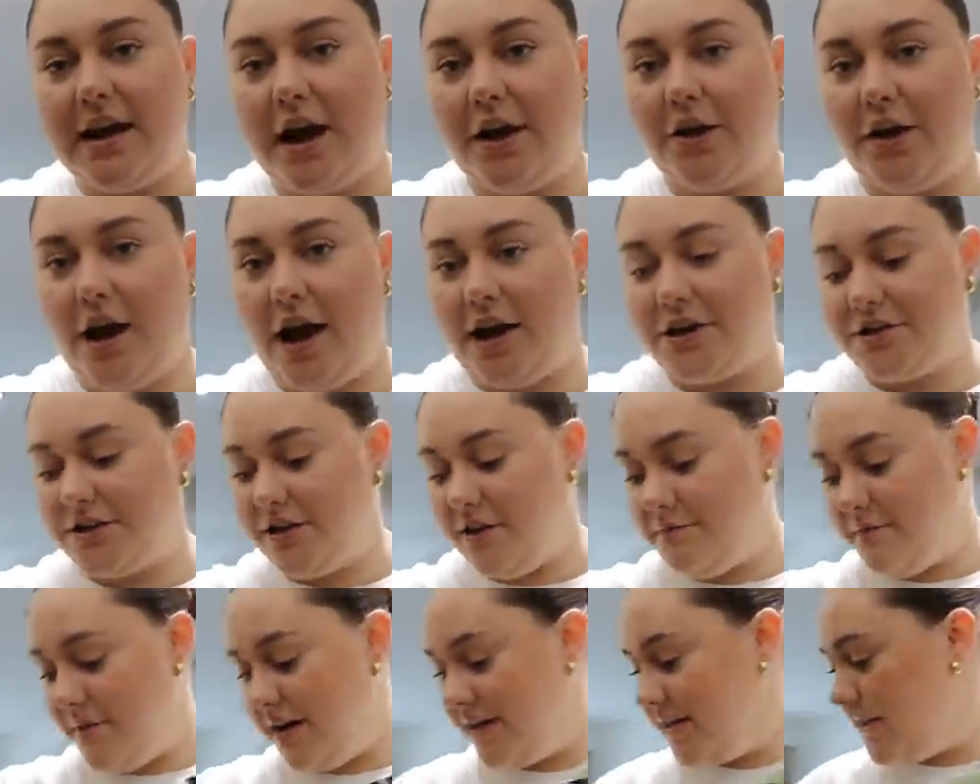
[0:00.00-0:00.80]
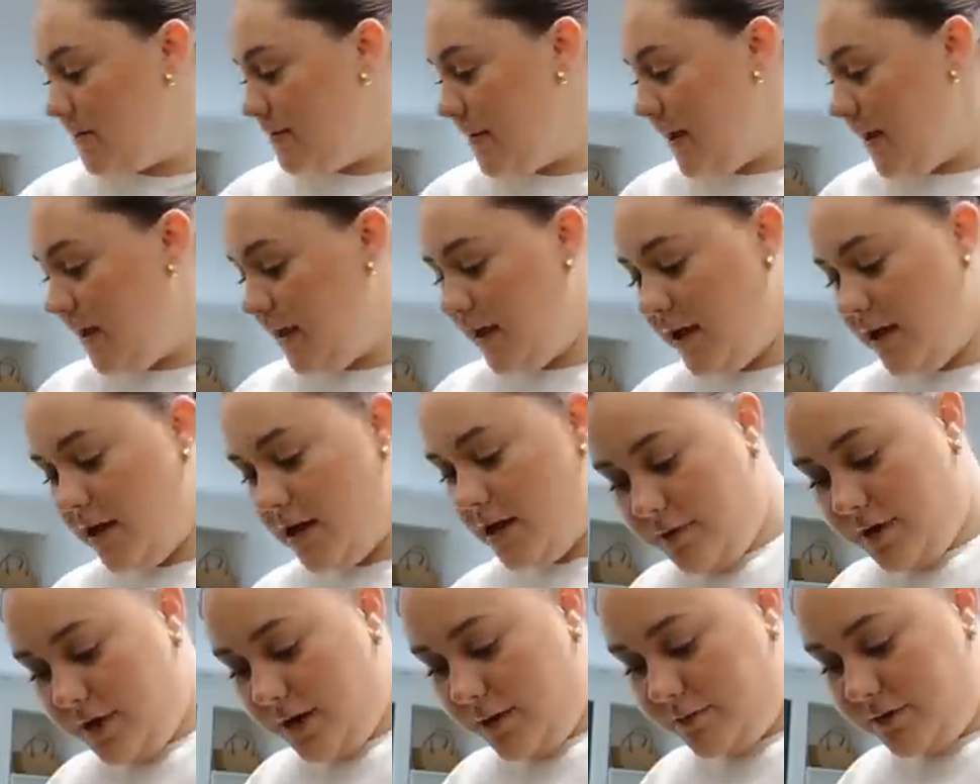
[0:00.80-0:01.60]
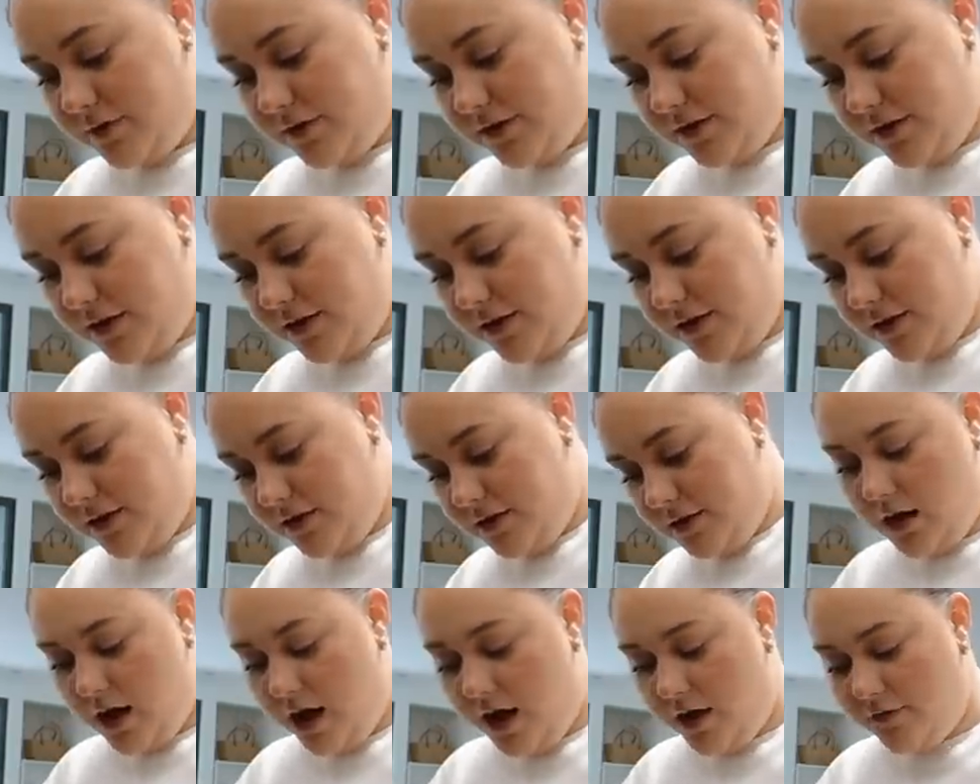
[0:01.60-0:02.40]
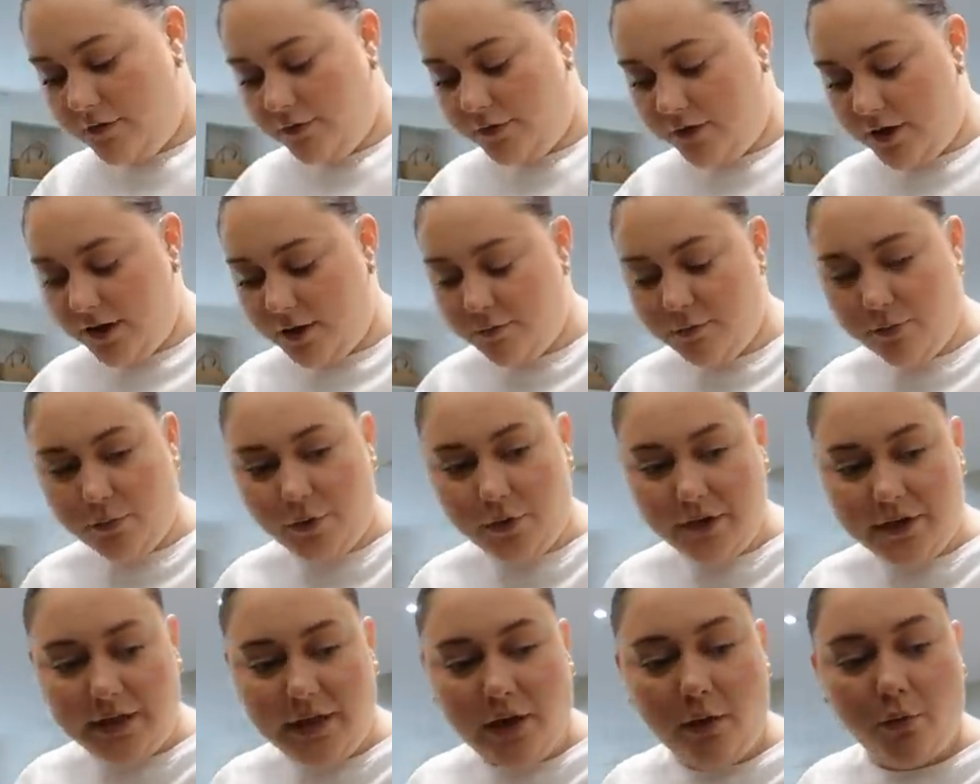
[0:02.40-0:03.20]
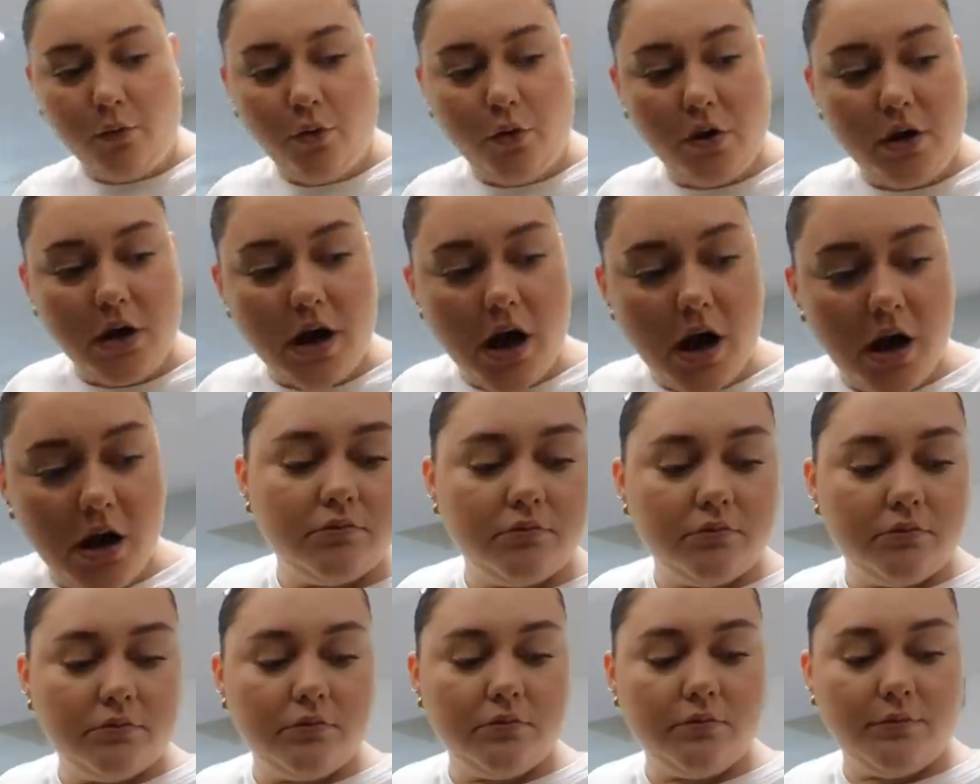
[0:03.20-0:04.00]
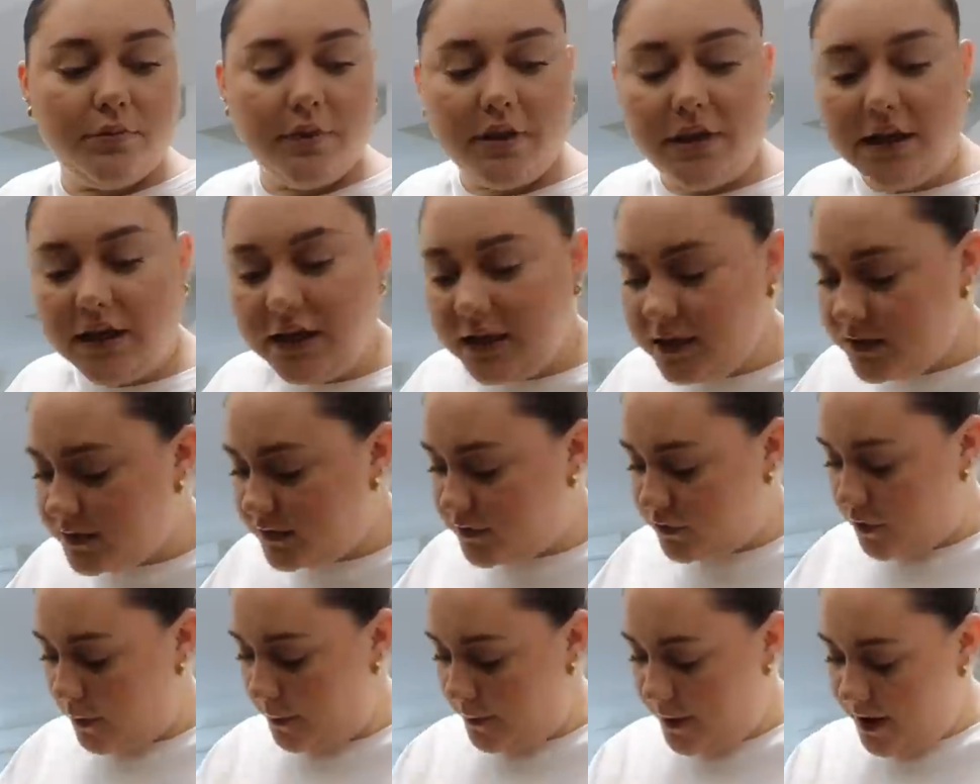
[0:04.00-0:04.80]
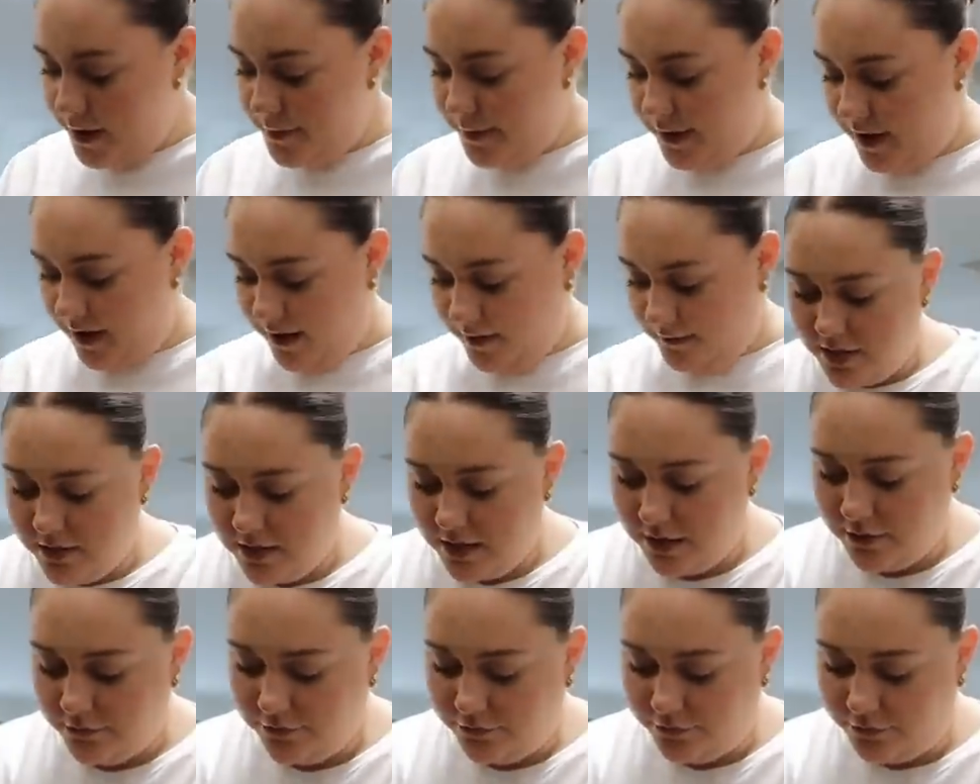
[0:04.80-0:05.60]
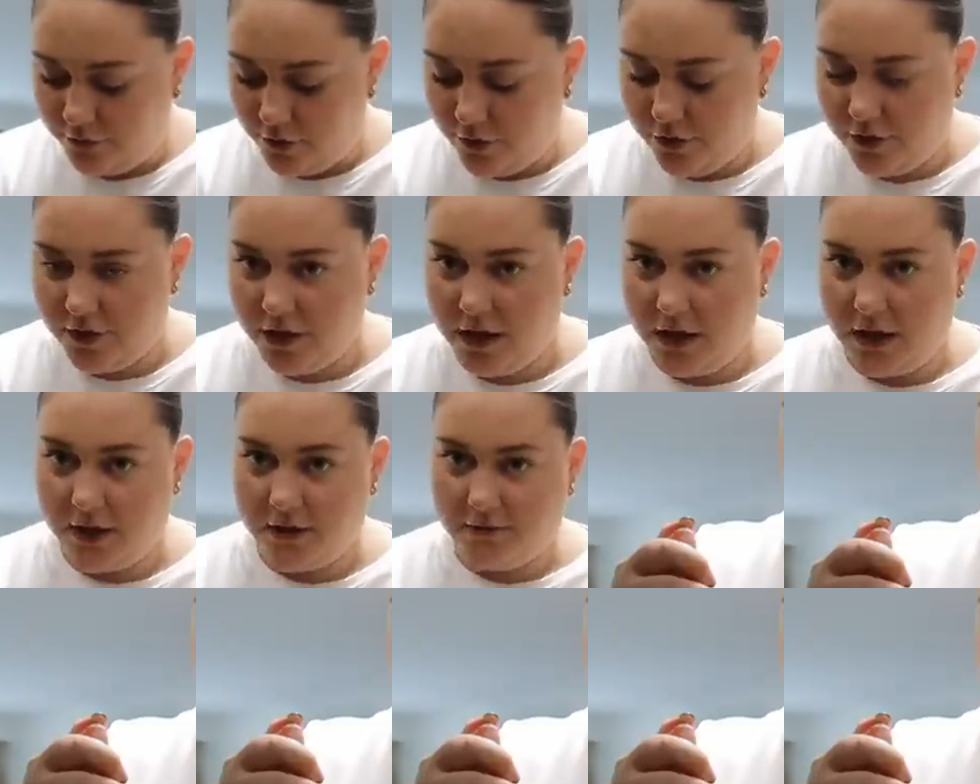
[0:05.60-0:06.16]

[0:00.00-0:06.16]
how you're actually meant to make it, but I'm just gonna cover it in boiling water. Please stop beeping. And then froth it.